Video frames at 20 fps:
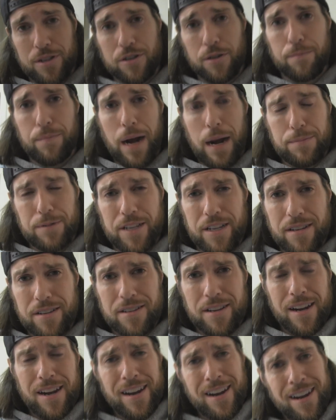Crystal
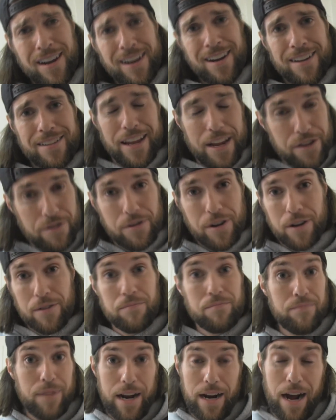Pepsis that you
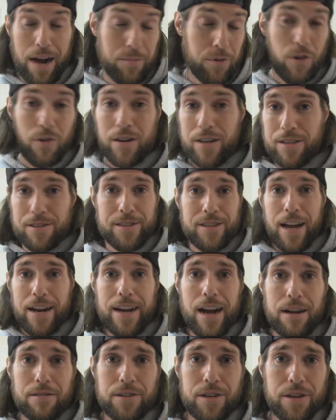can that I'm going to
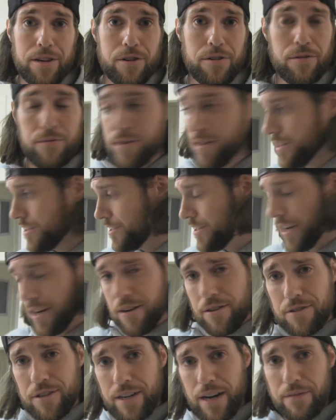send out to you with the
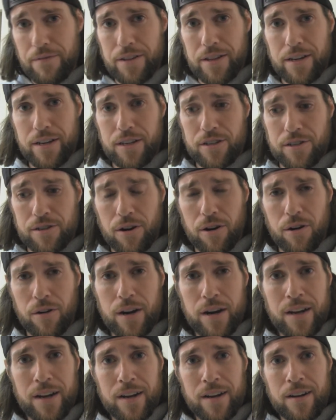stickers and everything. So
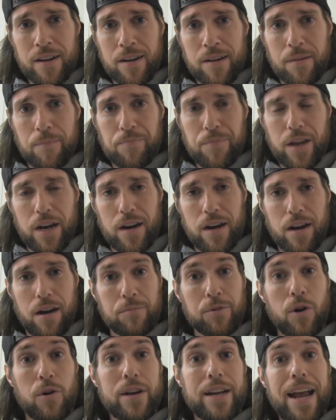uh,
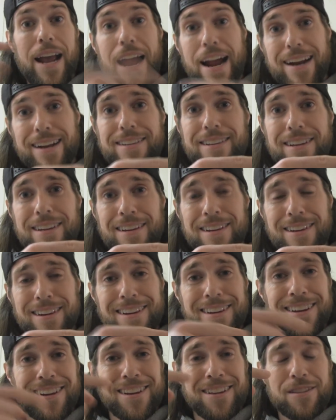I'm going to edit
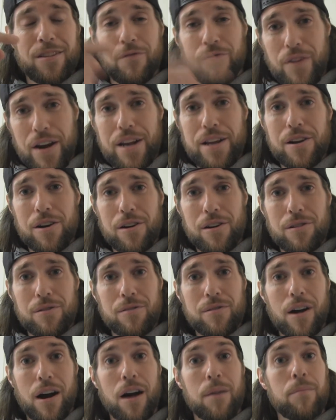the video
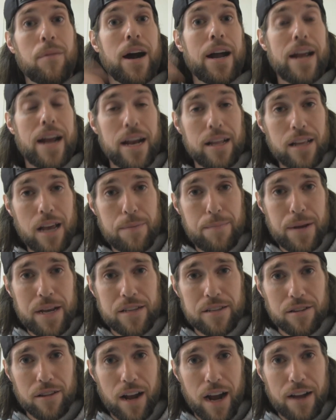on my LA
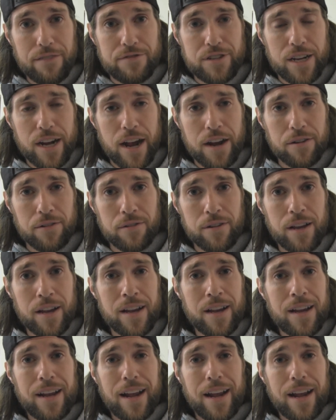Beast Live channel,